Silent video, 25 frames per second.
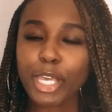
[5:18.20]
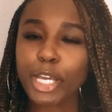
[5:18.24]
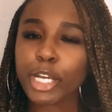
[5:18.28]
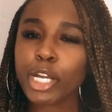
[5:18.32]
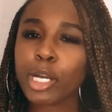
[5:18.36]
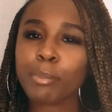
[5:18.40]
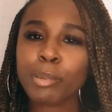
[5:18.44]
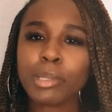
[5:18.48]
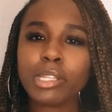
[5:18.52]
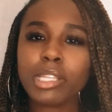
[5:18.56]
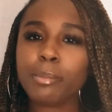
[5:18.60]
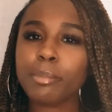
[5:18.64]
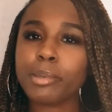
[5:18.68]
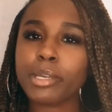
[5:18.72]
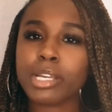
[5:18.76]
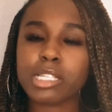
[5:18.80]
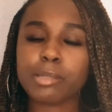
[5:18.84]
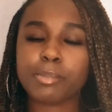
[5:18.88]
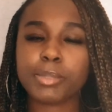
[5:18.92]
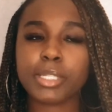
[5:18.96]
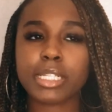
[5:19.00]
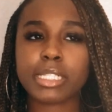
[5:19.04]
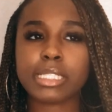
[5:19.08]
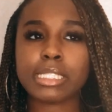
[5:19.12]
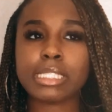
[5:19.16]
Completely BS.
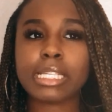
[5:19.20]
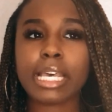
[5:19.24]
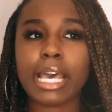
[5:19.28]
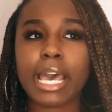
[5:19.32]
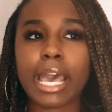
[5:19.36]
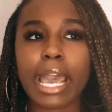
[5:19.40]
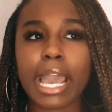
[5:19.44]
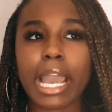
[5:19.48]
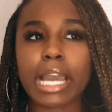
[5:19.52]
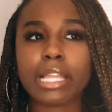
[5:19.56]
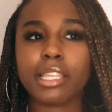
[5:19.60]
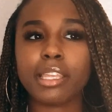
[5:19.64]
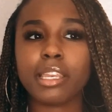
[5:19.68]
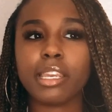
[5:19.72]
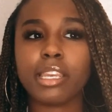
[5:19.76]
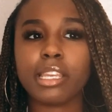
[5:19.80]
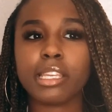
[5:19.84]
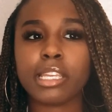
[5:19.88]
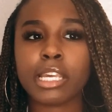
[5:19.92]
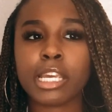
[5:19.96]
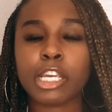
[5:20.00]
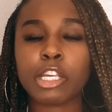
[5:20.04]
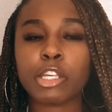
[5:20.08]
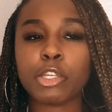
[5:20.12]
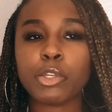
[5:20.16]
Because at the end of the
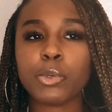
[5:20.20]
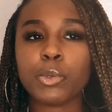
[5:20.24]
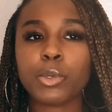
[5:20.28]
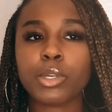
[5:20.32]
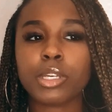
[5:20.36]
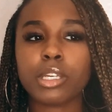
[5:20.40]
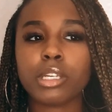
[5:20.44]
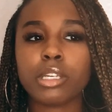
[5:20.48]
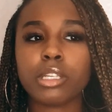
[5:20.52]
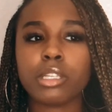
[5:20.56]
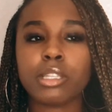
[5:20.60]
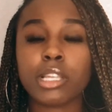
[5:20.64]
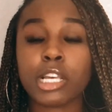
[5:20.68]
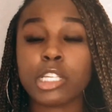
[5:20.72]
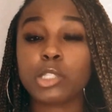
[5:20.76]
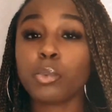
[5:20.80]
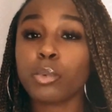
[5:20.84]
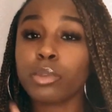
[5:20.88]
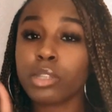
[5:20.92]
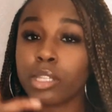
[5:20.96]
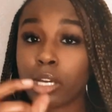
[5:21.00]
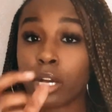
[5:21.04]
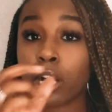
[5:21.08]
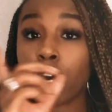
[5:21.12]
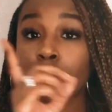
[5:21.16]
day, you can, that's
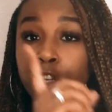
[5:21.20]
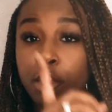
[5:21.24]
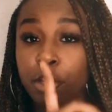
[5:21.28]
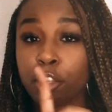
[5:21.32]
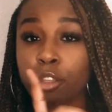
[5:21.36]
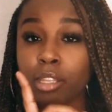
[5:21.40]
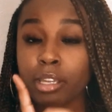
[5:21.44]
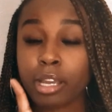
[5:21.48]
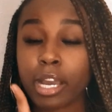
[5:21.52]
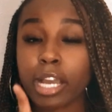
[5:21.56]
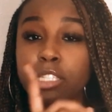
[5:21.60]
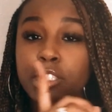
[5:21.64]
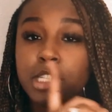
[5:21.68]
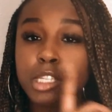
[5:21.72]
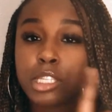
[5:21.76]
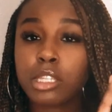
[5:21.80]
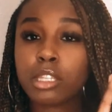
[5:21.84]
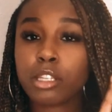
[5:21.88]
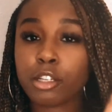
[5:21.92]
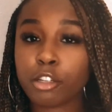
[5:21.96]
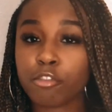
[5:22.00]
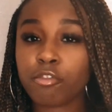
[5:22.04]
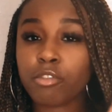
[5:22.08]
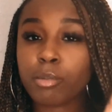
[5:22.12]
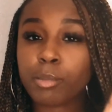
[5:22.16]
one another thing I did
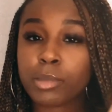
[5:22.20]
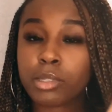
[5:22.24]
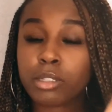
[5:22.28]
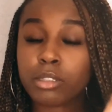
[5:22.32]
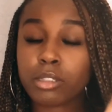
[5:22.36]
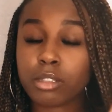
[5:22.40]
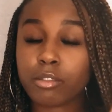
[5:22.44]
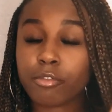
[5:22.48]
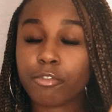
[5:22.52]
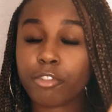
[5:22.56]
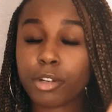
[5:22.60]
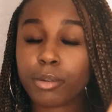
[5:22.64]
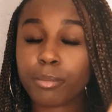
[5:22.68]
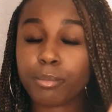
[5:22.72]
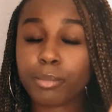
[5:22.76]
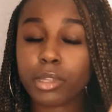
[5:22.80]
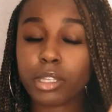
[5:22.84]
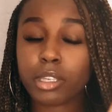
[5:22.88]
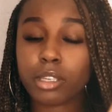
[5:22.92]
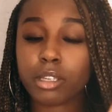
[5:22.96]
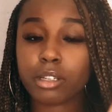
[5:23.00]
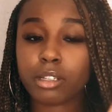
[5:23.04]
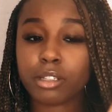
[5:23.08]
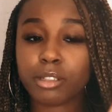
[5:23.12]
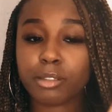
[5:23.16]
learn from
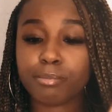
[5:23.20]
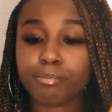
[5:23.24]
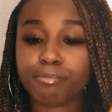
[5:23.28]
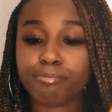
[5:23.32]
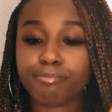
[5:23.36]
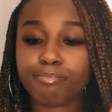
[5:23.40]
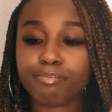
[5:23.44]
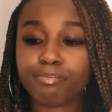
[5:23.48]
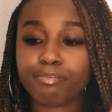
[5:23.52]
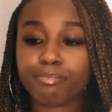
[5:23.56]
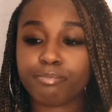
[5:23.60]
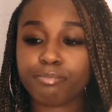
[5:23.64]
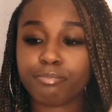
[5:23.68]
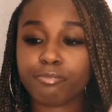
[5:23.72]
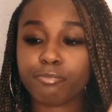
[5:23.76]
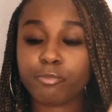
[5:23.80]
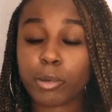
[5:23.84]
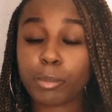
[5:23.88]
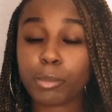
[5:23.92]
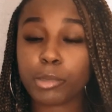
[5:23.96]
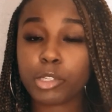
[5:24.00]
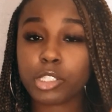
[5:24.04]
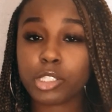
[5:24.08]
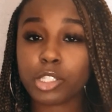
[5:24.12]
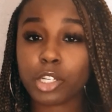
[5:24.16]

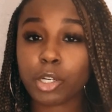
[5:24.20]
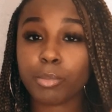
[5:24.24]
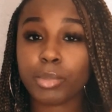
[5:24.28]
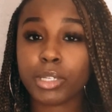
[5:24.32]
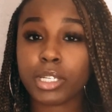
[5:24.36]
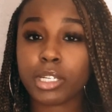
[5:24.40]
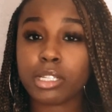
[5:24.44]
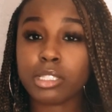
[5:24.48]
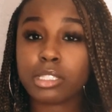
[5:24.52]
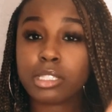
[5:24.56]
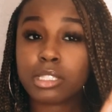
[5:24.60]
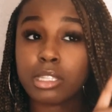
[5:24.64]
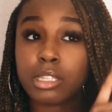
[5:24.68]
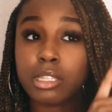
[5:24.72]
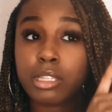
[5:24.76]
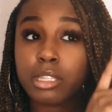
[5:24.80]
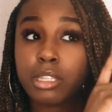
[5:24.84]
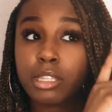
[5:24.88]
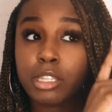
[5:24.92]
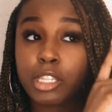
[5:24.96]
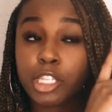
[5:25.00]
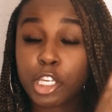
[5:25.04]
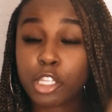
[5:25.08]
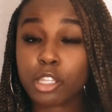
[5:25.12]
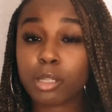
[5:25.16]
the show, because
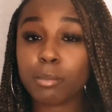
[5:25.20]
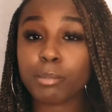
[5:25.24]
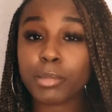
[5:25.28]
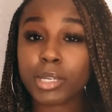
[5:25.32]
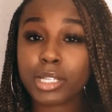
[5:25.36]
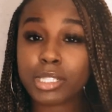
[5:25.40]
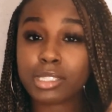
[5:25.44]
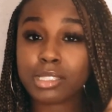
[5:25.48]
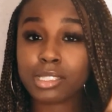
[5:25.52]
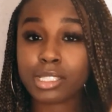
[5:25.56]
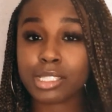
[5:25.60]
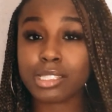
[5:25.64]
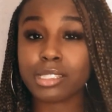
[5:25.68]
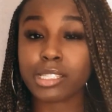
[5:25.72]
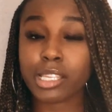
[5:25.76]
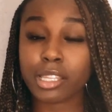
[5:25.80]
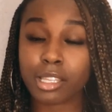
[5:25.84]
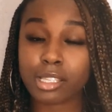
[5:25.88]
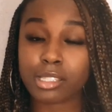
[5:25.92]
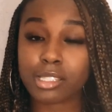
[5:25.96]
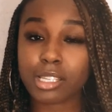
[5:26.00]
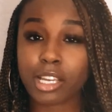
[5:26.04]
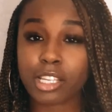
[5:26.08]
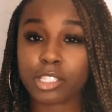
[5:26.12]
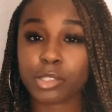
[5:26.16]
the other men did say
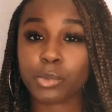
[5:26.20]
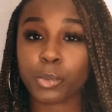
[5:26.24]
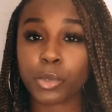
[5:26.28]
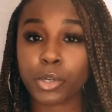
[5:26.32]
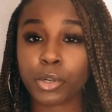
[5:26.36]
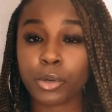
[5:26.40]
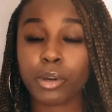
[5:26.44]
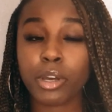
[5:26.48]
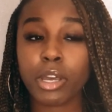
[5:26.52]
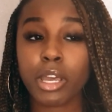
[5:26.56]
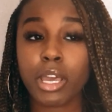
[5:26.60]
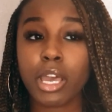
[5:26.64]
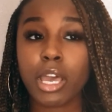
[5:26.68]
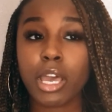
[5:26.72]
this as well.